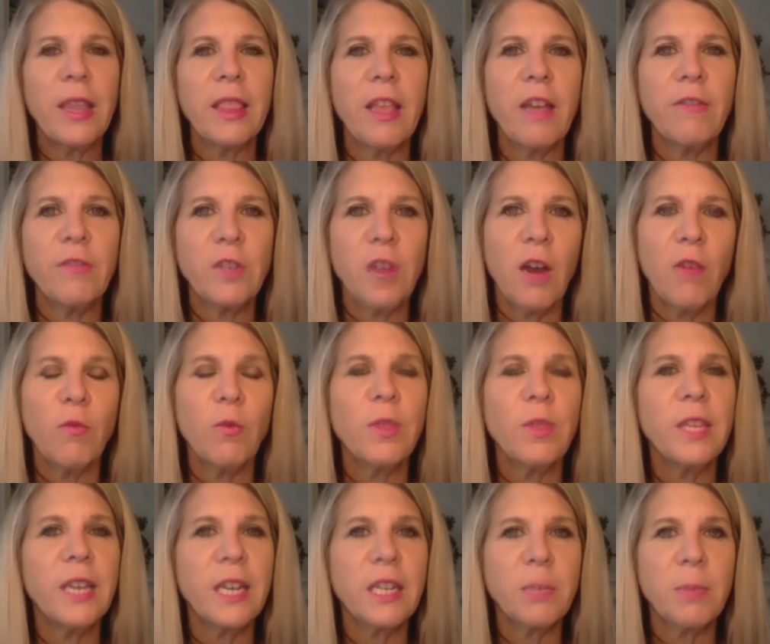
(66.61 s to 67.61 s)
left off with
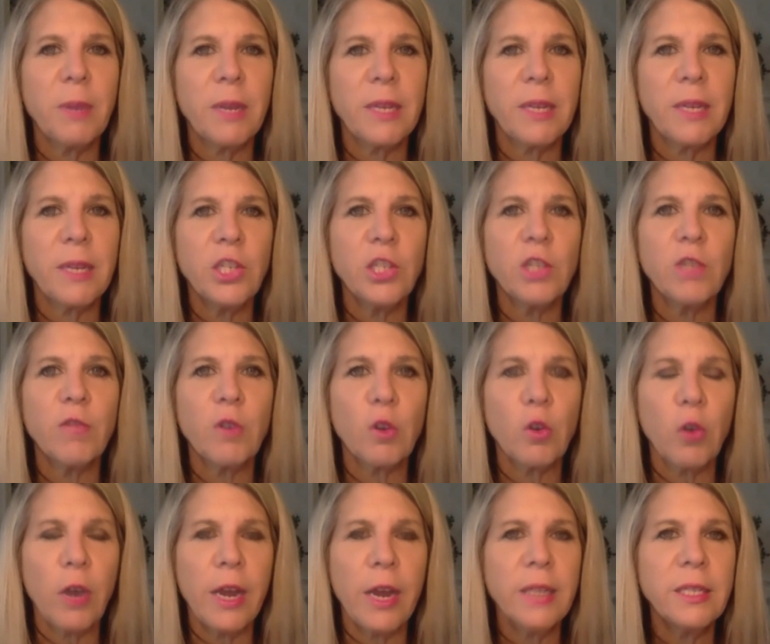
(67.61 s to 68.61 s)
the expectations for
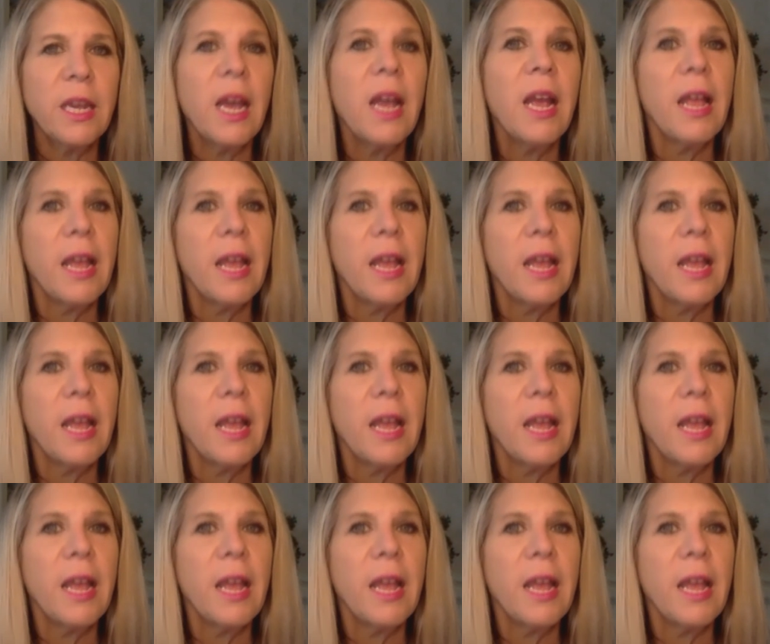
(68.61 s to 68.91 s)
Grant.